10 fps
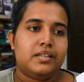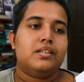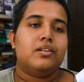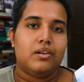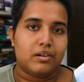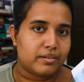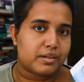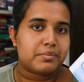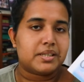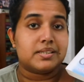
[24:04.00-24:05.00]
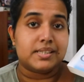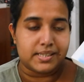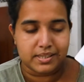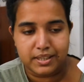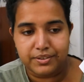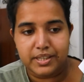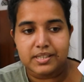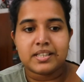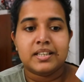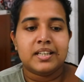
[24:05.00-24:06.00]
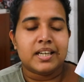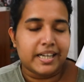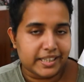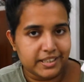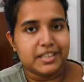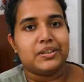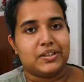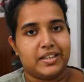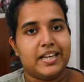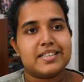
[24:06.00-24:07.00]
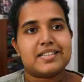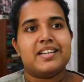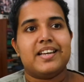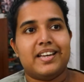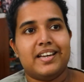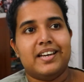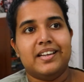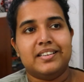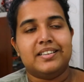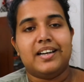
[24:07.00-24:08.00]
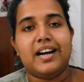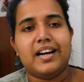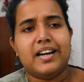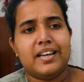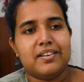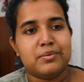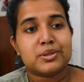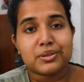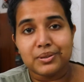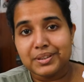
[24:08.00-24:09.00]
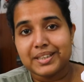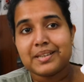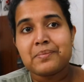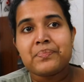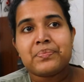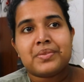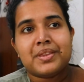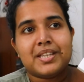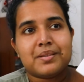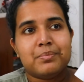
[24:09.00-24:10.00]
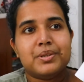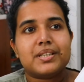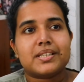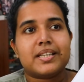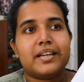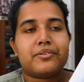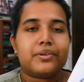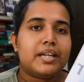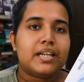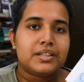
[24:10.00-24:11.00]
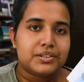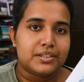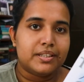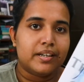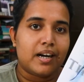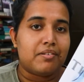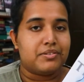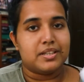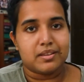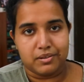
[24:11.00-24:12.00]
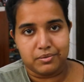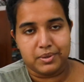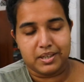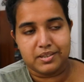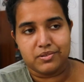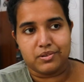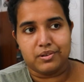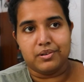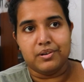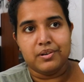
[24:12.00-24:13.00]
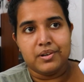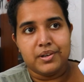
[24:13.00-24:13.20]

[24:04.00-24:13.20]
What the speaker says: in the long run, because it's a series. I get all of that, and I was told that the books get really good after the third one. So,